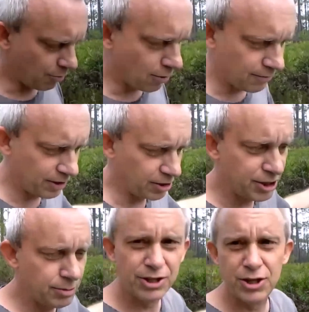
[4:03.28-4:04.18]
come over, they're
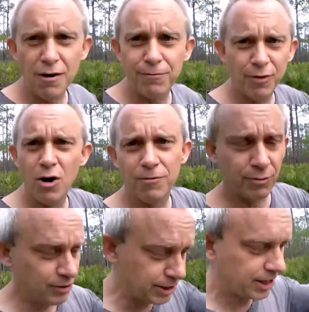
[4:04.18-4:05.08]
just stuffed full
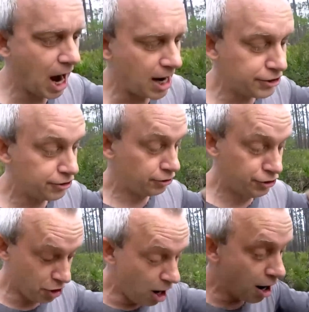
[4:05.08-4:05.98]
from this guy's
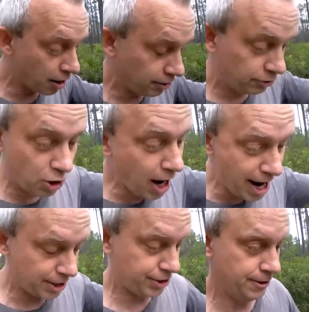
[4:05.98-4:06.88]
junk,
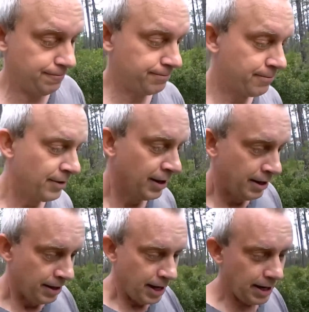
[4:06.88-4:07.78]
trash.
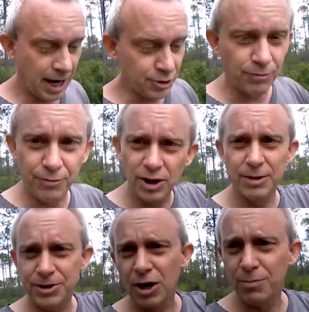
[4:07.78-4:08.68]
And it got so full,
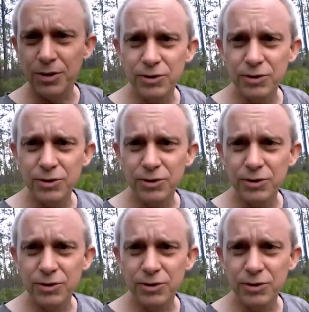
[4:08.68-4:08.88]
he started